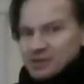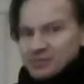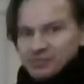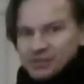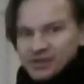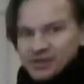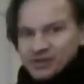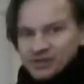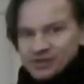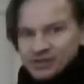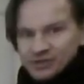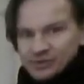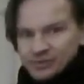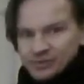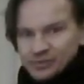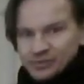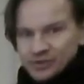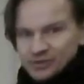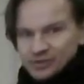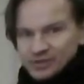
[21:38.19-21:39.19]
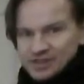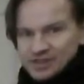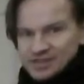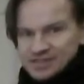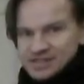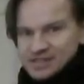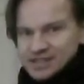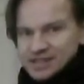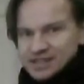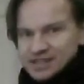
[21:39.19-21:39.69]
But what you can
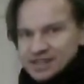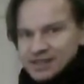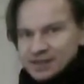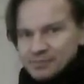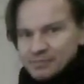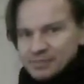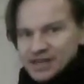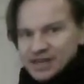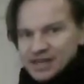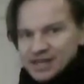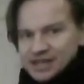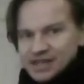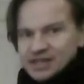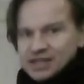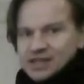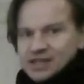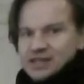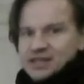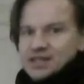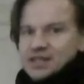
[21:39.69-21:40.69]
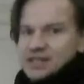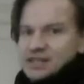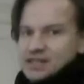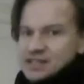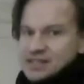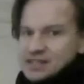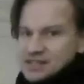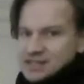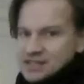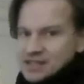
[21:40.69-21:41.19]
see in the back
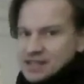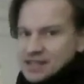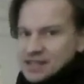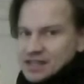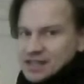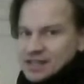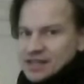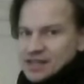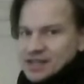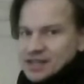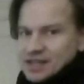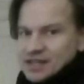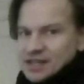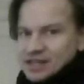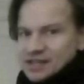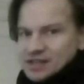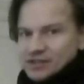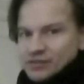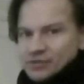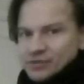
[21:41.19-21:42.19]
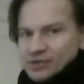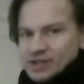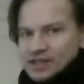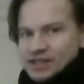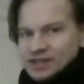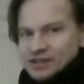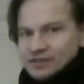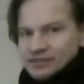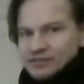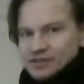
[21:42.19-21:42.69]
is that you
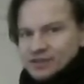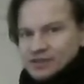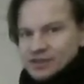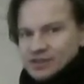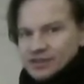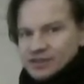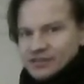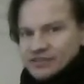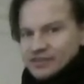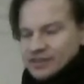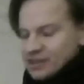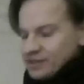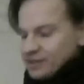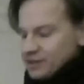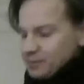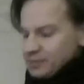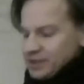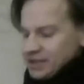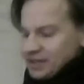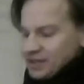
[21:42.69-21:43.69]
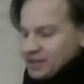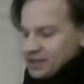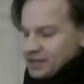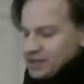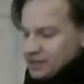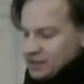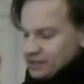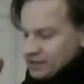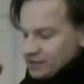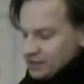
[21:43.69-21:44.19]
have a center back
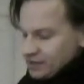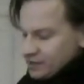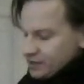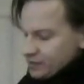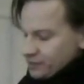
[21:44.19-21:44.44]
here,